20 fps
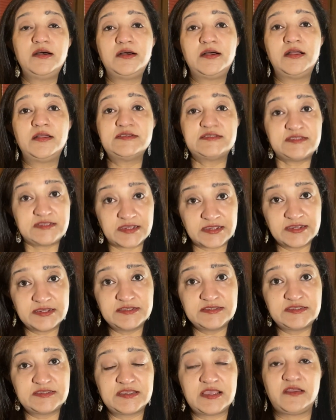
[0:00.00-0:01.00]

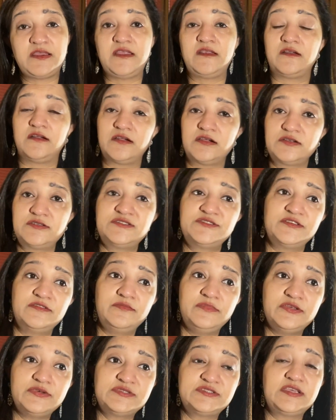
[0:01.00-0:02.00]
science and arts and
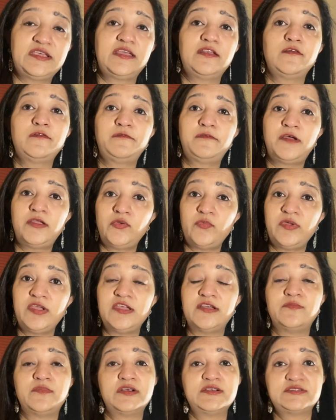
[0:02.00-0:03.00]
music in a fun way
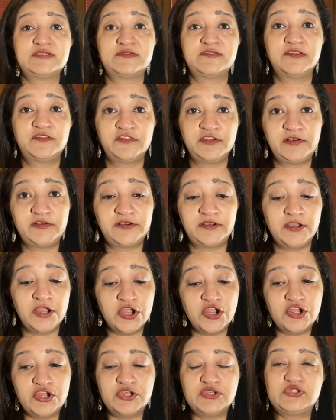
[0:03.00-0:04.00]
amongst the children,
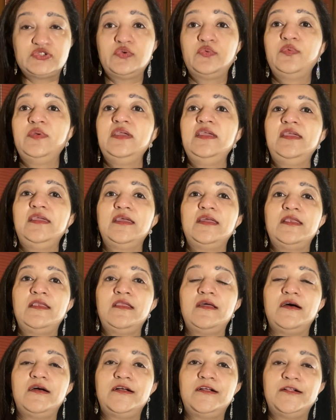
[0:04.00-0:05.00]
so we
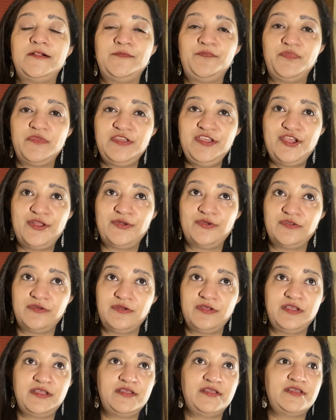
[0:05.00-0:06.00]
can
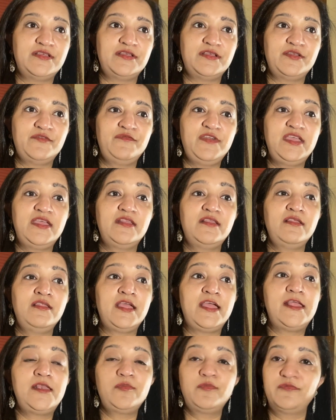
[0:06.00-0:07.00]
we can
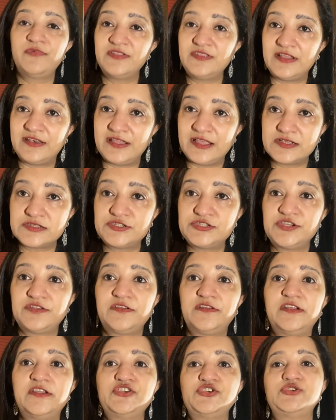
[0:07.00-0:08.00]
help with the next
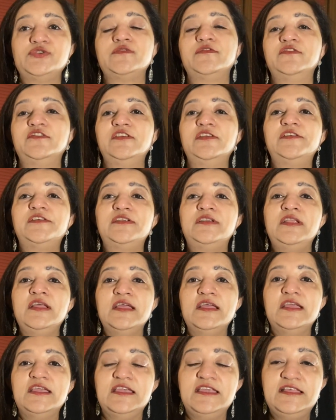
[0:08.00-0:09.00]
generation of children
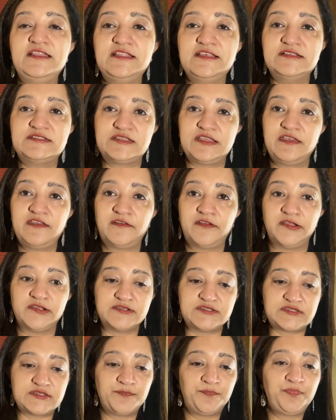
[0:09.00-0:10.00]
in these
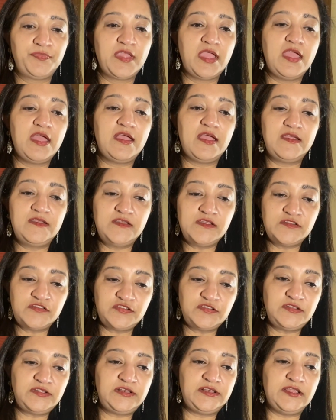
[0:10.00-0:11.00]
areas.
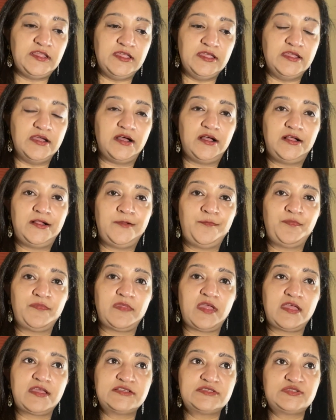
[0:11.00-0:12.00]
Additionally,
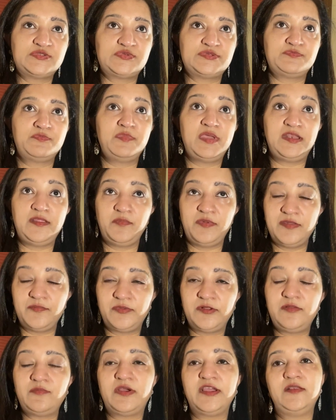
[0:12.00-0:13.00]
as many
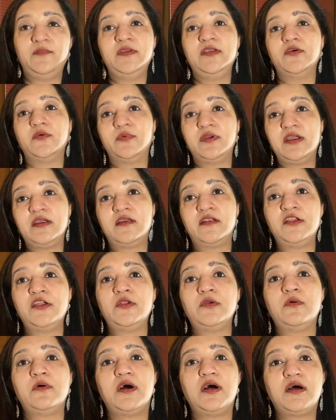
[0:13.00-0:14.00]
people might be aware,
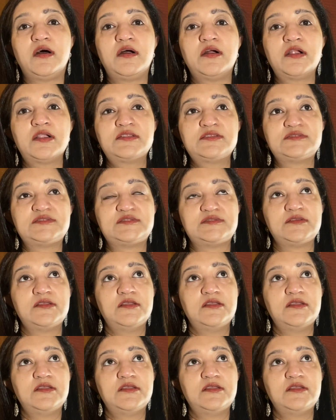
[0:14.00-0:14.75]
arts